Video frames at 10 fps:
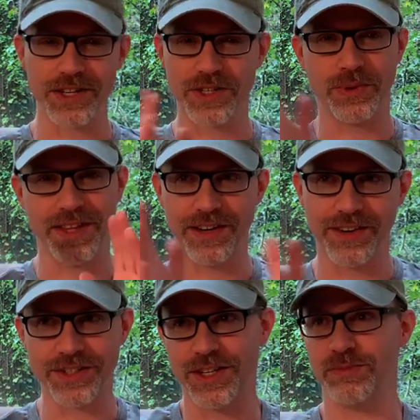Not sure what the
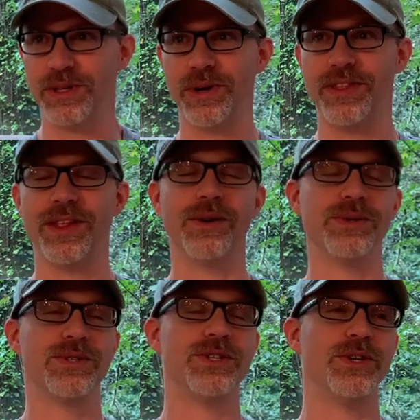difference is between
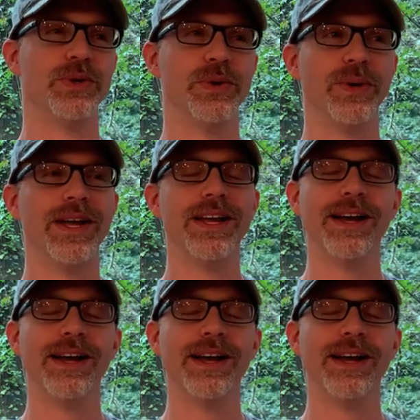those two.